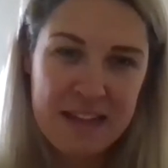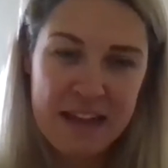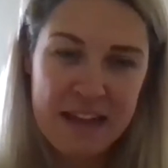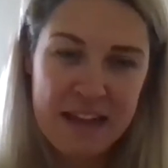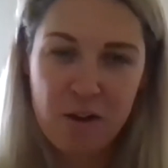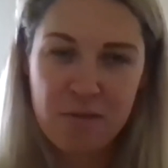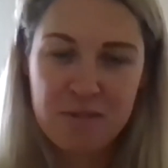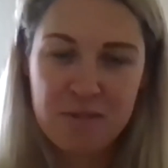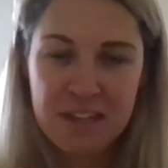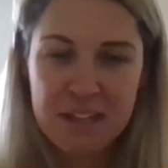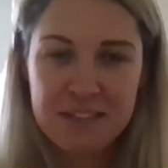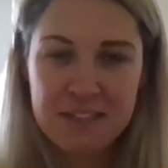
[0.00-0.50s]

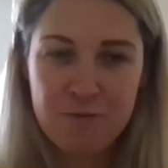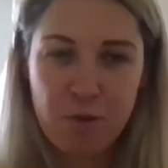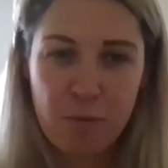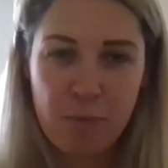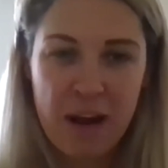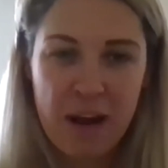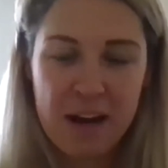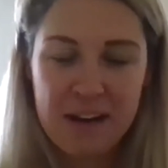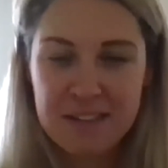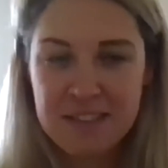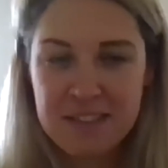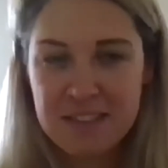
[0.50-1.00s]
AO stands for
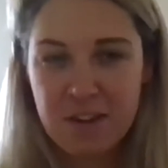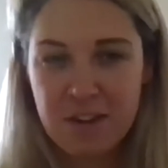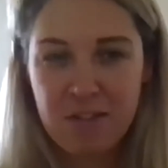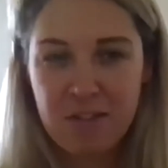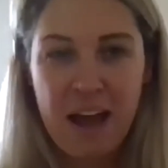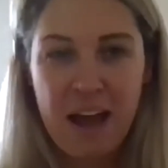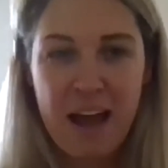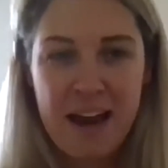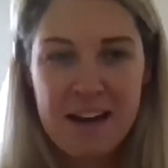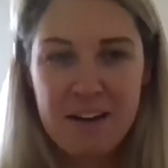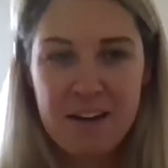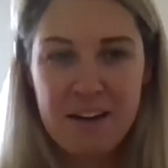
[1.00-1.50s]
Appliances
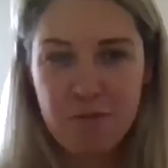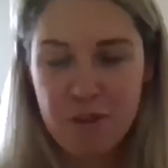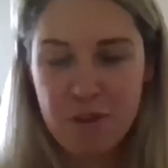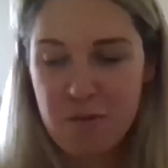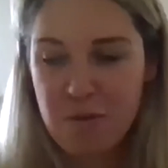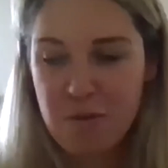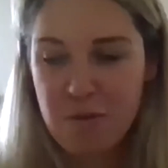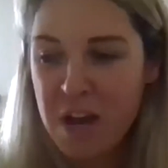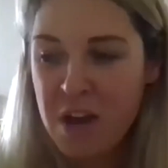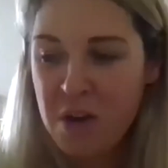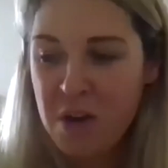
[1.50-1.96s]
Online, although